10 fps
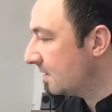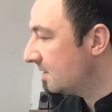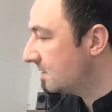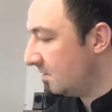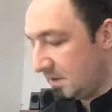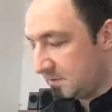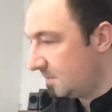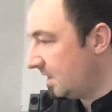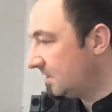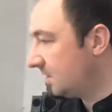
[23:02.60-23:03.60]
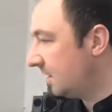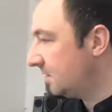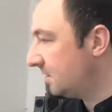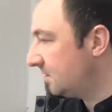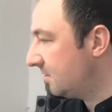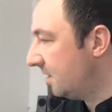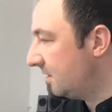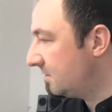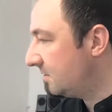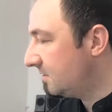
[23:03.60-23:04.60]
So this one, let's just draw it
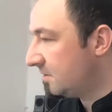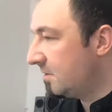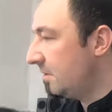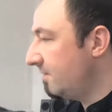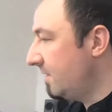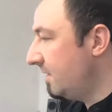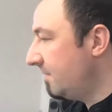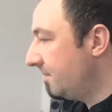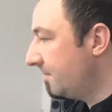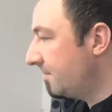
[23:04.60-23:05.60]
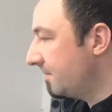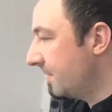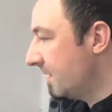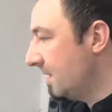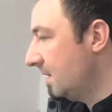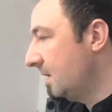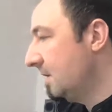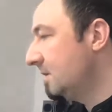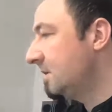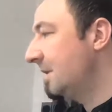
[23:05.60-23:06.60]
over here.
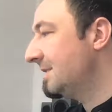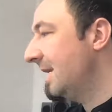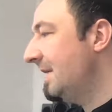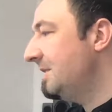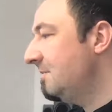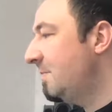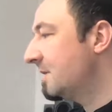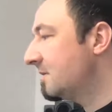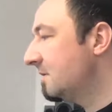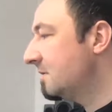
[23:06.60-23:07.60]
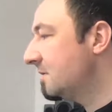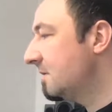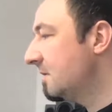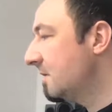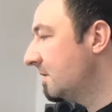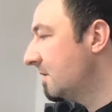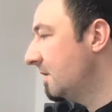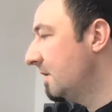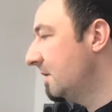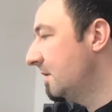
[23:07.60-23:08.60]
So that's 18 pixels
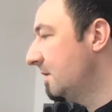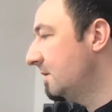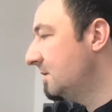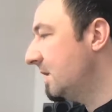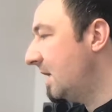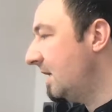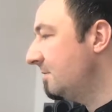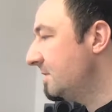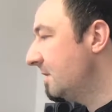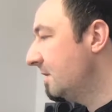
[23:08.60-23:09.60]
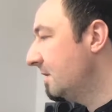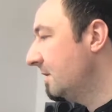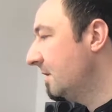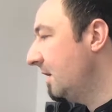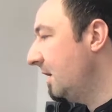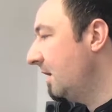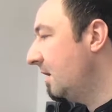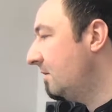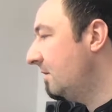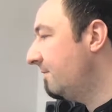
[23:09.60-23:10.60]
times
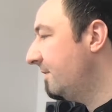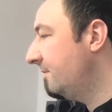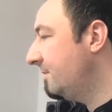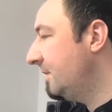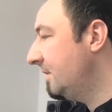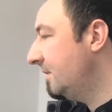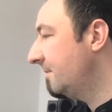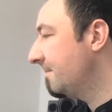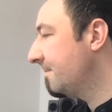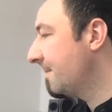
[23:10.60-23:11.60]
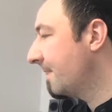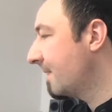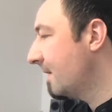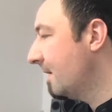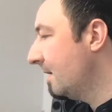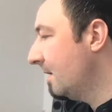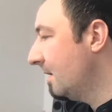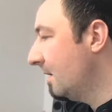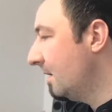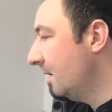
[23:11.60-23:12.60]

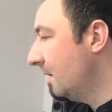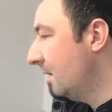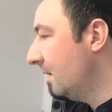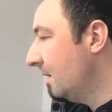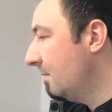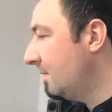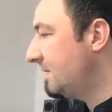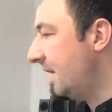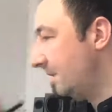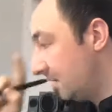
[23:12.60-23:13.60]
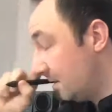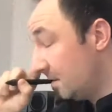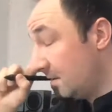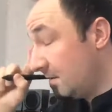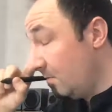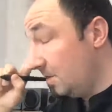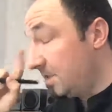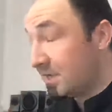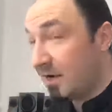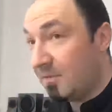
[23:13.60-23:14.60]
150%, which
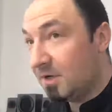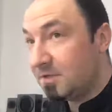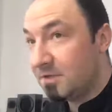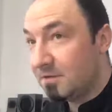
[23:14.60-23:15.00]
is how much?